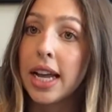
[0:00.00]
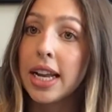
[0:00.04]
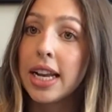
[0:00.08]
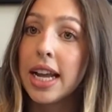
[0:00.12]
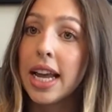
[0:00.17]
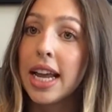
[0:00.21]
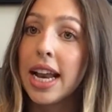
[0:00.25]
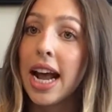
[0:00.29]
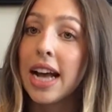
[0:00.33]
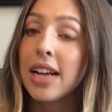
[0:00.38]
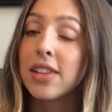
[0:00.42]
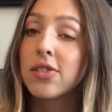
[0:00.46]
It
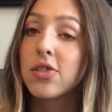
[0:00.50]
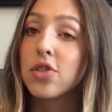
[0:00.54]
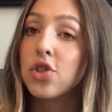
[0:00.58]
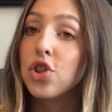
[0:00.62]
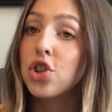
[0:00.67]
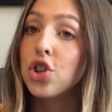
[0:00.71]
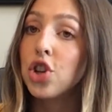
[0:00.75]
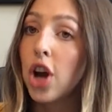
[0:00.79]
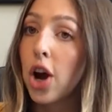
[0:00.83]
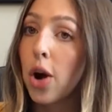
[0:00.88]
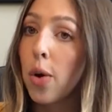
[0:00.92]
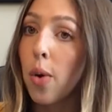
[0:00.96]
has
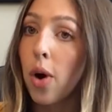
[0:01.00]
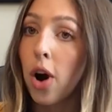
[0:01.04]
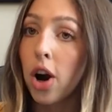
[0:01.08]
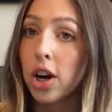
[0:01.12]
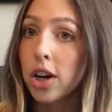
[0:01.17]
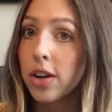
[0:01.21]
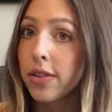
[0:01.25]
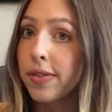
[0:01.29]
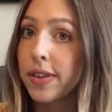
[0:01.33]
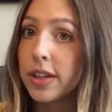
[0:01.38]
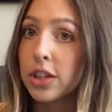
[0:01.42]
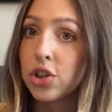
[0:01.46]
no
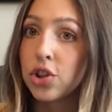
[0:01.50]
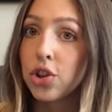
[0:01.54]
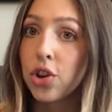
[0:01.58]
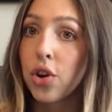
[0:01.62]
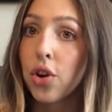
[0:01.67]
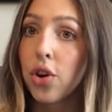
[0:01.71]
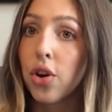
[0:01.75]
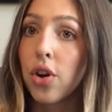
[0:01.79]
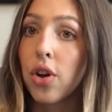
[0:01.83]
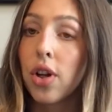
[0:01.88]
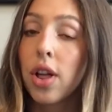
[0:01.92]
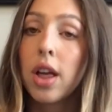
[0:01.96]

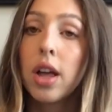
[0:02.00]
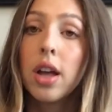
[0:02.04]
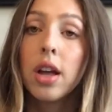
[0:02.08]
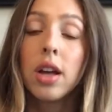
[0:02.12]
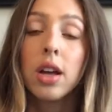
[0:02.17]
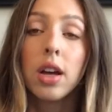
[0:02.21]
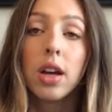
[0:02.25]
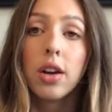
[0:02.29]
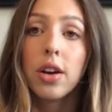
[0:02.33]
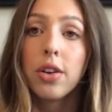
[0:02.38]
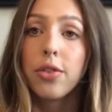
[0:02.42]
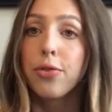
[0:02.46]
artificial
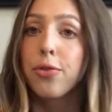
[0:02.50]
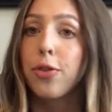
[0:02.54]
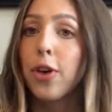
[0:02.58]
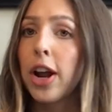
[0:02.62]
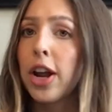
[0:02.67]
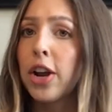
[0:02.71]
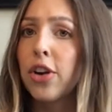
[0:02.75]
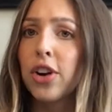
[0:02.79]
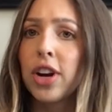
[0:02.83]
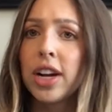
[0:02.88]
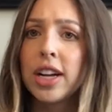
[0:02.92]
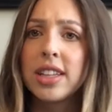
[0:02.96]

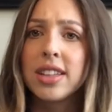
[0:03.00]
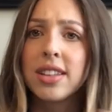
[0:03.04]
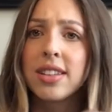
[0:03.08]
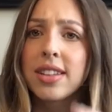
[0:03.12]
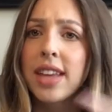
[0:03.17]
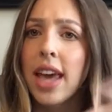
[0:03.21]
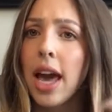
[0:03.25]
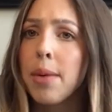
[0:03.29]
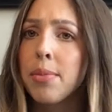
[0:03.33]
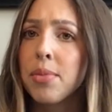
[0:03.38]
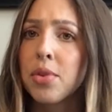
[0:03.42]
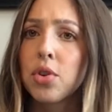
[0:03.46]
fragrance,
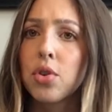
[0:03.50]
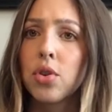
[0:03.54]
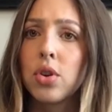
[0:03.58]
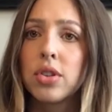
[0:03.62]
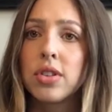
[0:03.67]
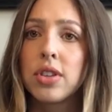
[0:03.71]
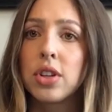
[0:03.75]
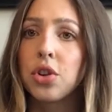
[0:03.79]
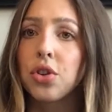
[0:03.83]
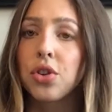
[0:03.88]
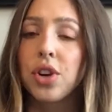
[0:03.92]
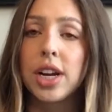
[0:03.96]
chemicals,
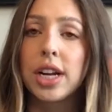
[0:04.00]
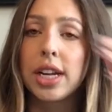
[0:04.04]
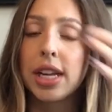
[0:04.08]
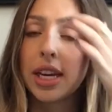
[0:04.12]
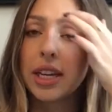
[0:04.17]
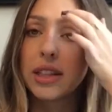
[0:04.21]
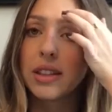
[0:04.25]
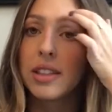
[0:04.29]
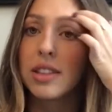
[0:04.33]
ingredients.